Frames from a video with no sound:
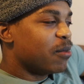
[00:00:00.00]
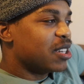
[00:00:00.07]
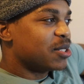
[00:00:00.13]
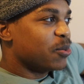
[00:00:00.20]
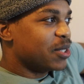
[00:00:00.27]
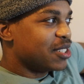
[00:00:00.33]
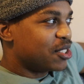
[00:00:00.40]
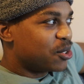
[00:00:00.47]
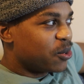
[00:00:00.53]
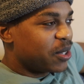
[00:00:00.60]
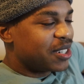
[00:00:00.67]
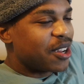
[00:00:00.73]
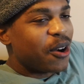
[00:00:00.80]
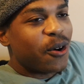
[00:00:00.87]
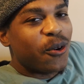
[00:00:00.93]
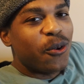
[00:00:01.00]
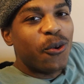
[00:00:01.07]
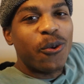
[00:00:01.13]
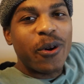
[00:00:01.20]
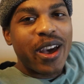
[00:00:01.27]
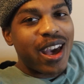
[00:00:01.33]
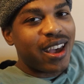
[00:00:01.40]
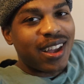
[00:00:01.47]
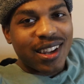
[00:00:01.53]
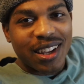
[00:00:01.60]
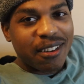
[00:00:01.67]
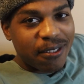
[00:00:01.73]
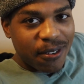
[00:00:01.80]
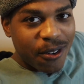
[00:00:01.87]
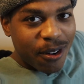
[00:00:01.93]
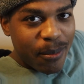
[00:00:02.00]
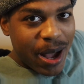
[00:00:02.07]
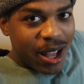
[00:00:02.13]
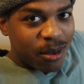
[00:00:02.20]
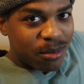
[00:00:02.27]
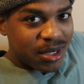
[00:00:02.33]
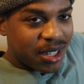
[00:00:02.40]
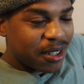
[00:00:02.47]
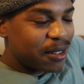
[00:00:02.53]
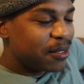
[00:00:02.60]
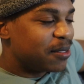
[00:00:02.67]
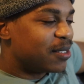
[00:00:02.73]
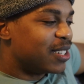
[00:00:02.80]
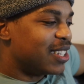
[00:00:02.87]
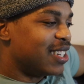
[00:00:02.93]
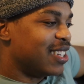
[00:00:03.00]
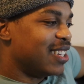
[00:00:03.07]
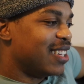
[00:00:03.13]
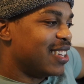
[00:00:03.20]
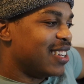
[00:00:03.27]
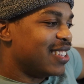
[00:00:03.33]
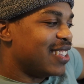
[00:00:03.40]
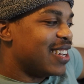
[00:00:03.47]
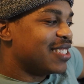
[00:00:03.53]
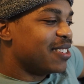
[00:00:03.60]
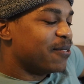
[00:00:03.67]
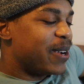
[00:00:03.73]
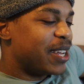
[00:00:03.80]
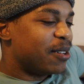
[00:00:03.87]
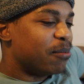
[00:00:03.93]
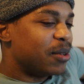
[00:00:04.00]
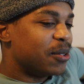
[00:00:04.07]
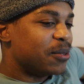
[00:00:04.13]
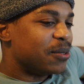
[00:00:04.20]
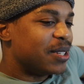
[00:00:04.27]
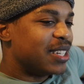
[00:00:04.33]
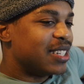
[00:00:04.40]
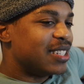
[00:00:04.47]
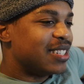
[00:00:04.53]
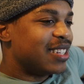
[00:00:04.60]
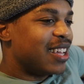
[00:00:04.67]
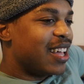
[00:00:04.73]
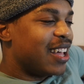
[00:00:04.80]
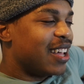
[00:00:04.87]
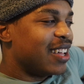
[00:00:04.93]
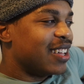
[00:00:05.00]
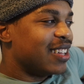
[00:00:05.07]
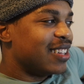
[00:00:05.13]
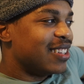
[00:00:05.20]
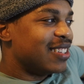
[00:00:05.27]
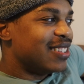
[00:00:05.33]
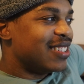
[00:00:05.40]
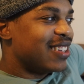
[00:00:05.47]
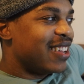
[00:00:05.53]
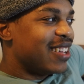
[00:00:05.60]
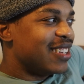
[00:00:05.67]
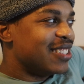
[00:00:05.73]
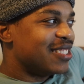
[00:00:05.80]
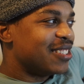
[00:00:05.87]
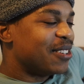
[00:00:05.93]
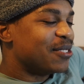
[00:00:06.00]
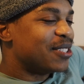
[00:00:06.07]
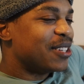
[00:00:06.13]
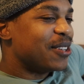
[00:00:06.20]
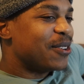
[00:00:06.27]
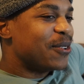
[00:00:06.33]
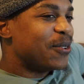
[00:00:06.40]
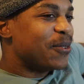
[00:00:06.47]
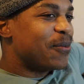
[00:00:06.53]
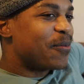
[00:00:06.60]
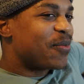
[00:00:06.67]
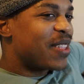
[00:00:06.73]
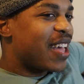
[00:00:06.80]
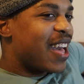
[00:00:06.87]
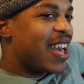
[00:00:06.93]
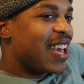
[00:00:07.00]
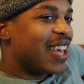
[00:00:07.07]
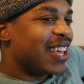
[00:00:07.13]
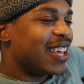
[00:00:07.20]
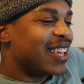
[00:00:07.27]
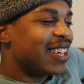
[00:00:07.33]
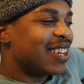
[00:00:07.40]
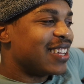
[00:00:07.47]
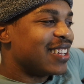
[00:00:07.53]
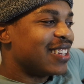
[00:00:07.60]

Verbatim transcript: much would destroy the whole Elite Four by himself. That's in red and blue. In Johto, I had